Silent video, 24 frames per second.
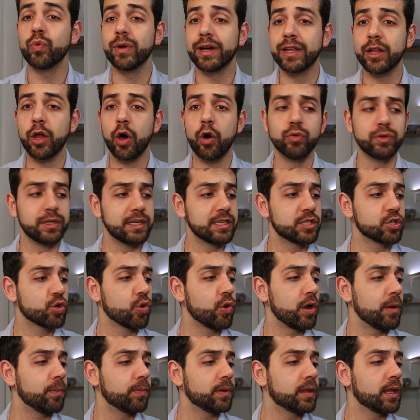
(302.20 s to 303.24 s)
run all the
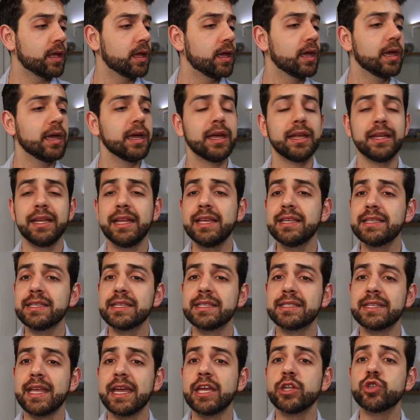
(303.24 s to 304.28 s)
script.
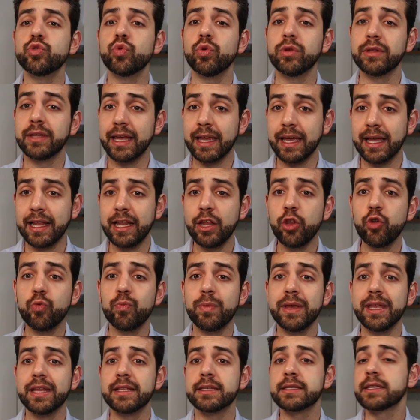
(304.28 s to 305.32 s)
This stage will take a little
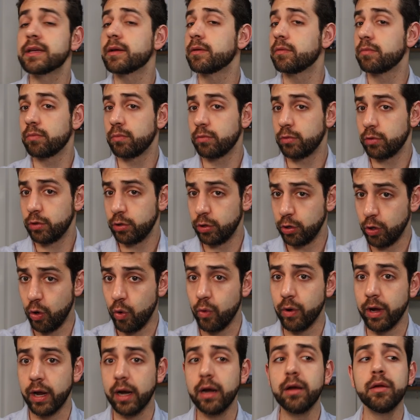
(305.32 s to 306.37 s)
bit
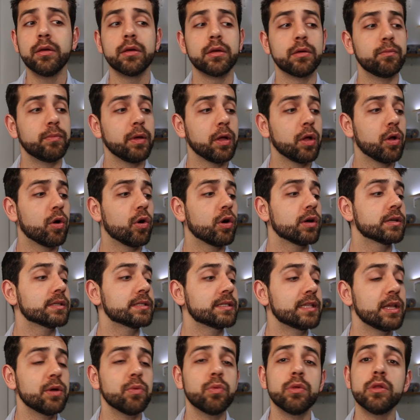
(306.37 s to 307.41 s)
longer
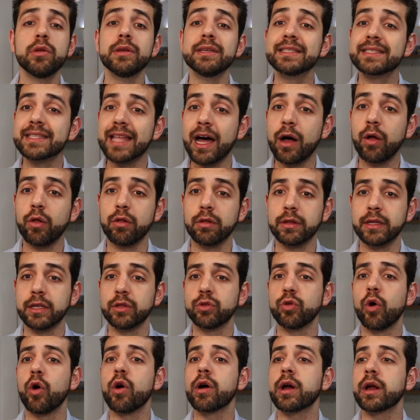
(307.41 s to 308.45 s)
because they will install the
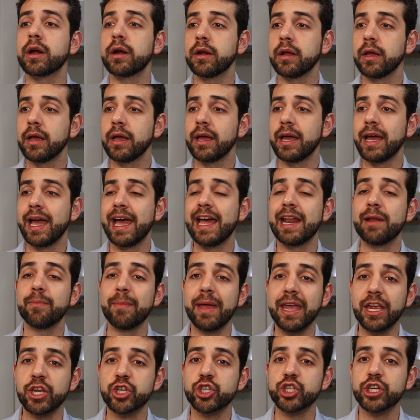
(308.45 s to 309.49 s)
Docker and
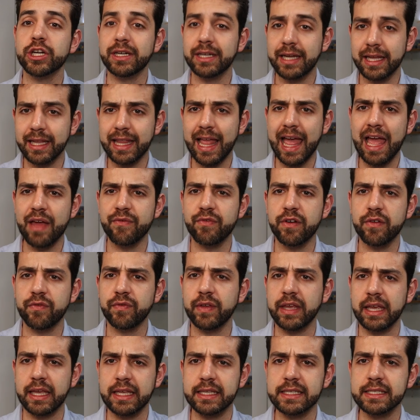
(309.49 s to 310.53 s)
make sure that
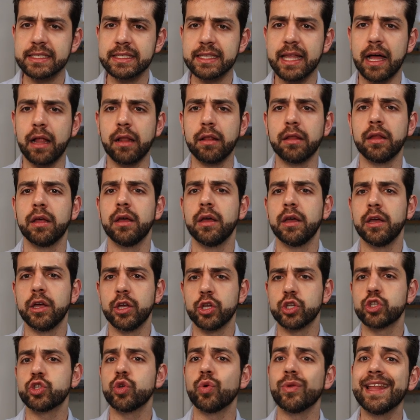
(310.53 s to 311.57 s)
everything installed.
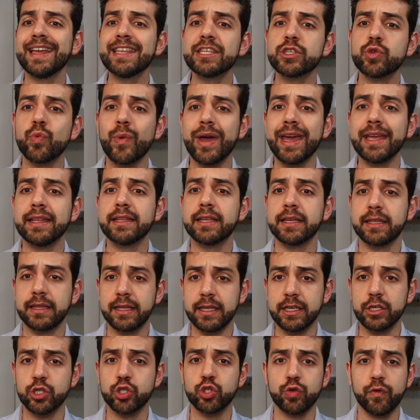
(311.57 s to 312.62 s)
So let's wait
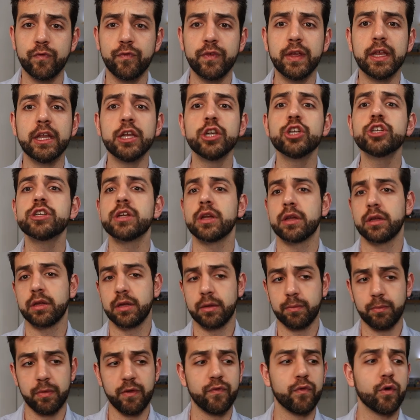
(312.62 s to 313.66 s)
this to finish
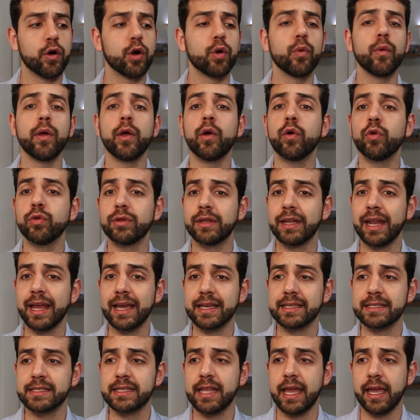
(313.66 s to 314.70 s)
before we go to the
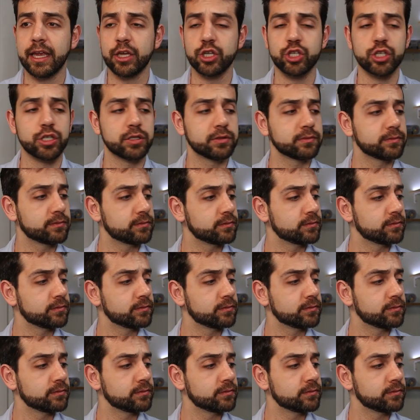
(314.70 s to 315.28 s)
next stage.